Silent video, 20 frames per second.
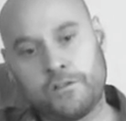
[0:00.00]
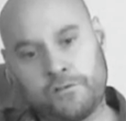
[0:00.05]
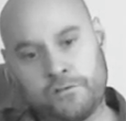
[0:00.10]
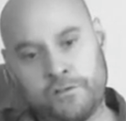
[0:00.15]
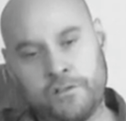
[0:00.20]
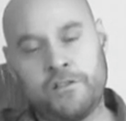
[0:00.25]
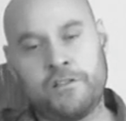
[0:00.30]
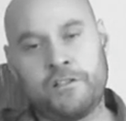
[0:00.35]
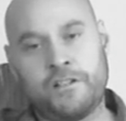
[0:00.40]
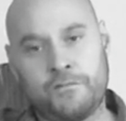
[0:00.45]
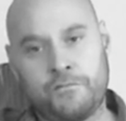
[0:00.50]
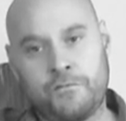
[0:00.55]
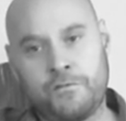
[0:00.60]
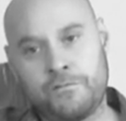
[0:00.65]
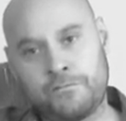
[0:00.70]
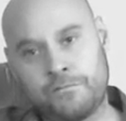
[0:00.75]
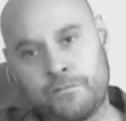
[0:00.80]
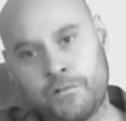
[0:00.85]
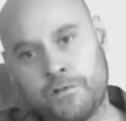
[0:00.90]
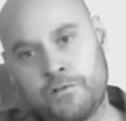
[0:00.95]
say I
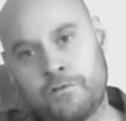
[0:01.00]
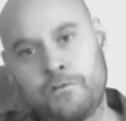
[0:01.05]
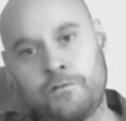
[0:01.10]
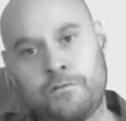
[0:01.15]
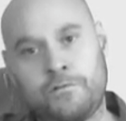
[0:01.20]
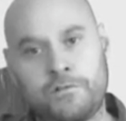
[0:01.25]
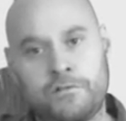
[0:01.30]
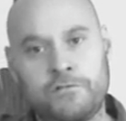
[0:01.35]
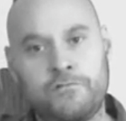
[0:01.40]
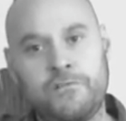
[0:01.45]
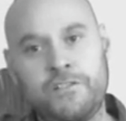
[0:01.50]
won't go to